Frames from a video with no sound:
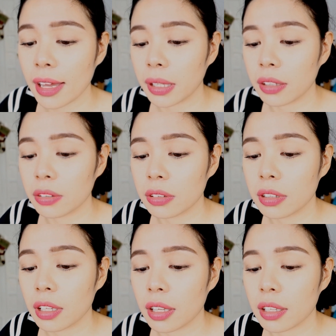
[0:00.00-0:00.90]
My
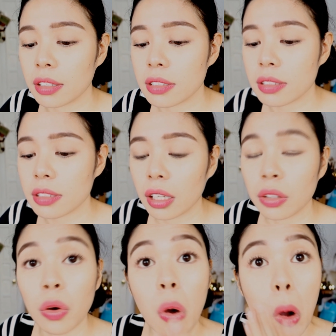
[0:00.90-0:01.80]
goodness.
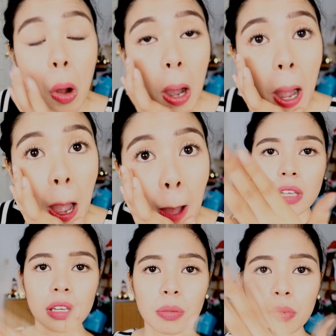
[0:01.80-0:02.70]
Kaloka.
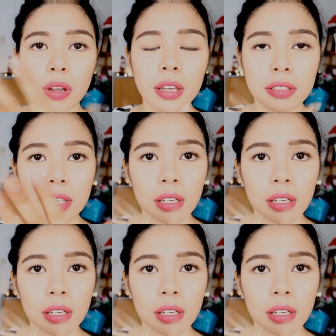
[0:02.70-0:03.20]
Take a break.